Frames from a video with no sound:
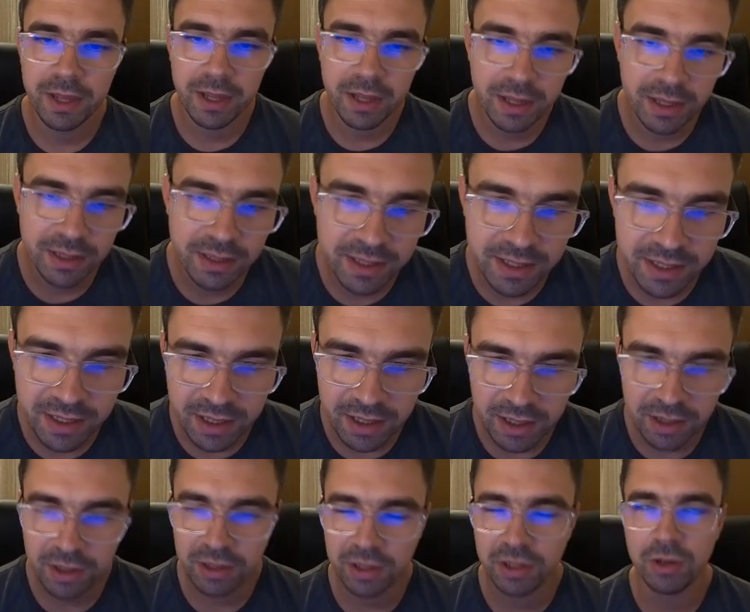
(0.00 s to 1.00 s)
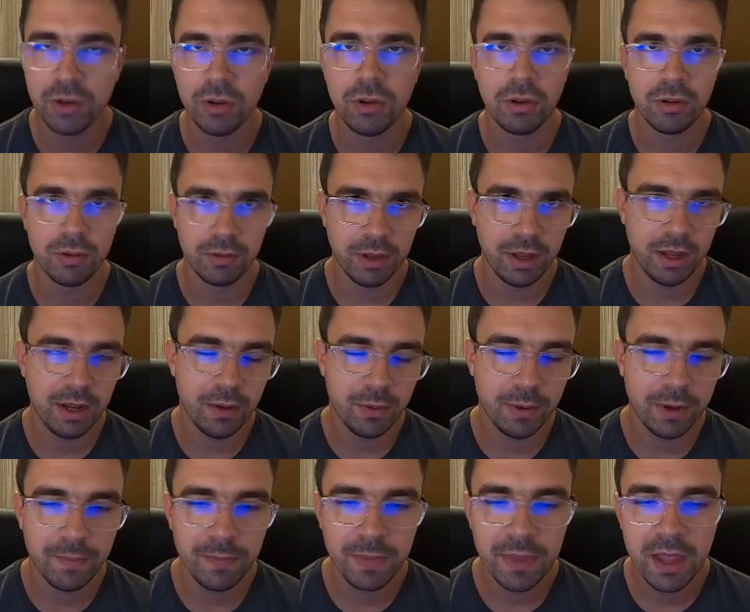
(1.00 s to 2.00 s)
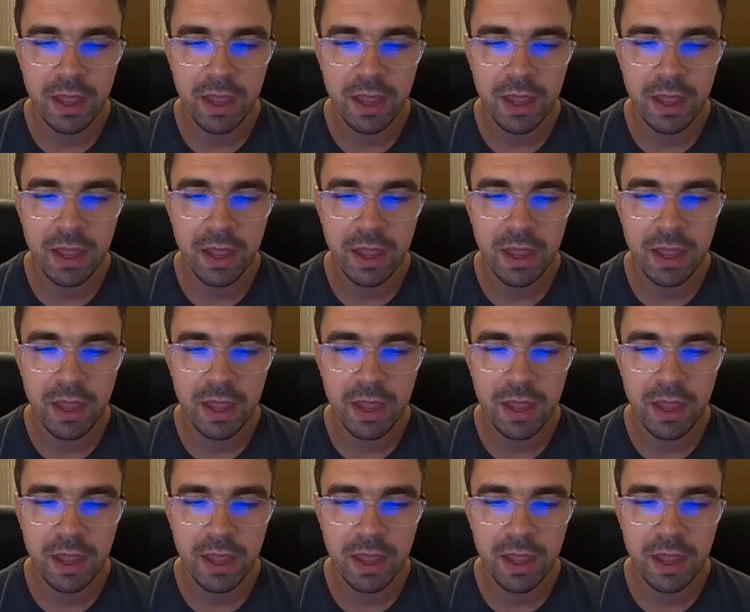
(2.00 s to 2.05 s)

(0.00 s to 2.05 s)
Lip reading: It's a good call anyway.